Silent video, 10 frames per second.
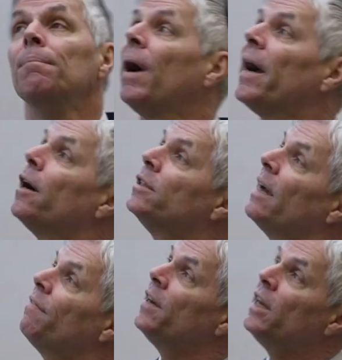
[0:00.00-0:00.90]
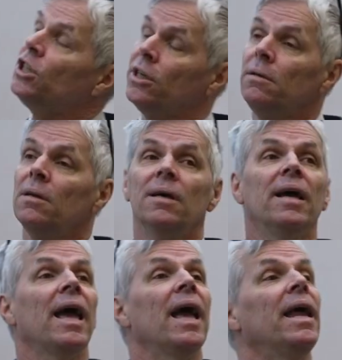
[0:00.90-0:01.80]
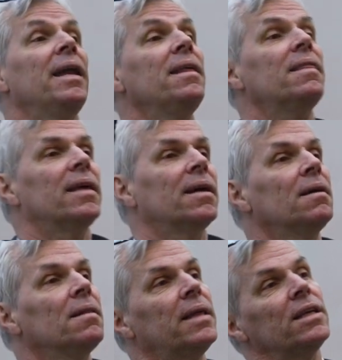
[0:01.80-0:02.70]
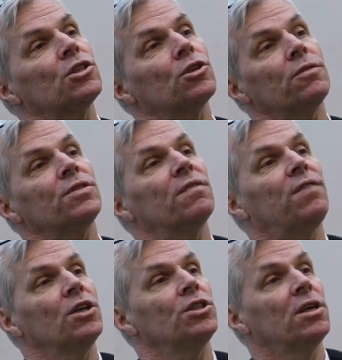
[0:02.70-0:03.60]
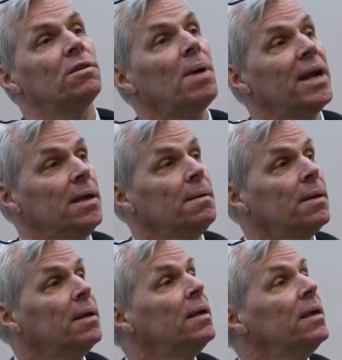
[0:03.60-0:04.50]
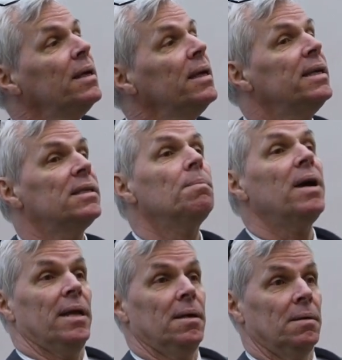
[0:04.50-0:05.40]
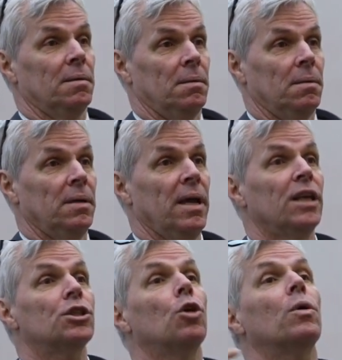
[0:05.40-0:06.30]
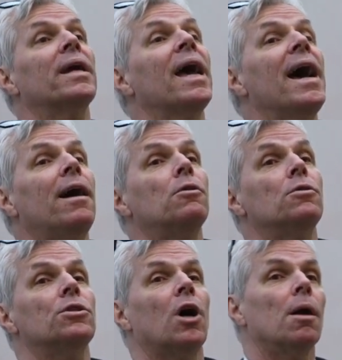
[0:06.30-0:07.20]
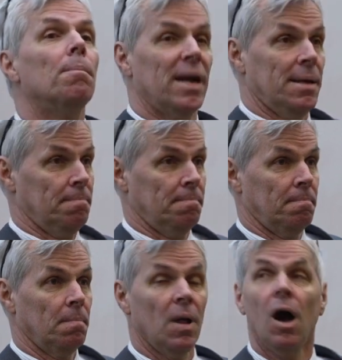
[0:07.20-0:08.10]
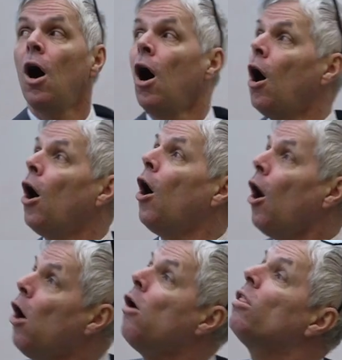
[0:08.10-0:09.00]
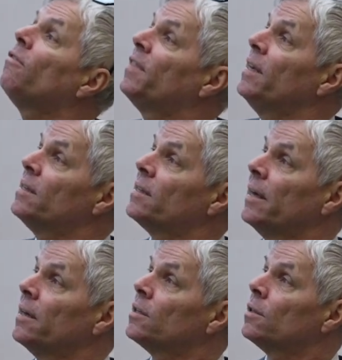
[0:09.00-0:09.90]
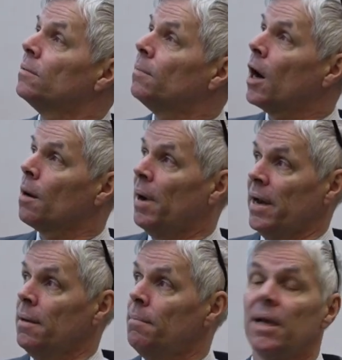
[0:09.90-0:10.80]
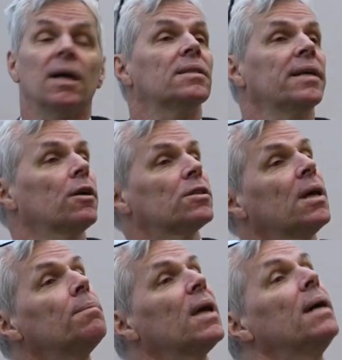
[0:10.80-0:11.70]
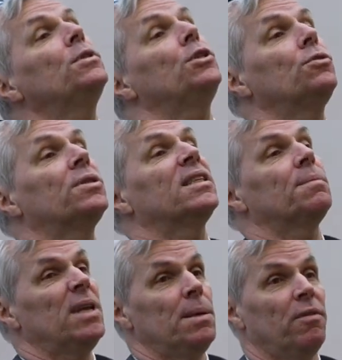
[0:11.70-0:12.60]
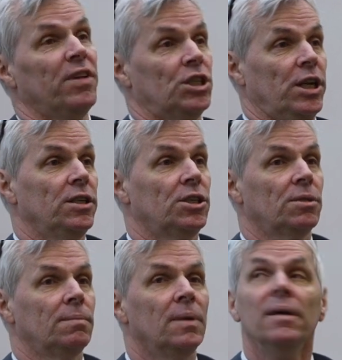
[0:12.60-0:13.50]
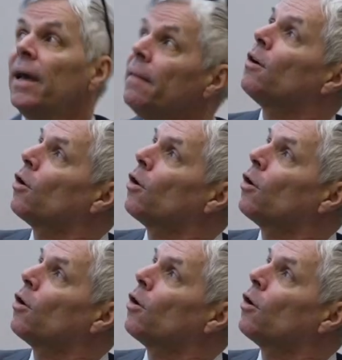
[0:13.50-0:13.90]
by our definition, anything that serves the function of money is money. And so cows are money. All of these things are money because they are sometimes used as a medium of exchange. And of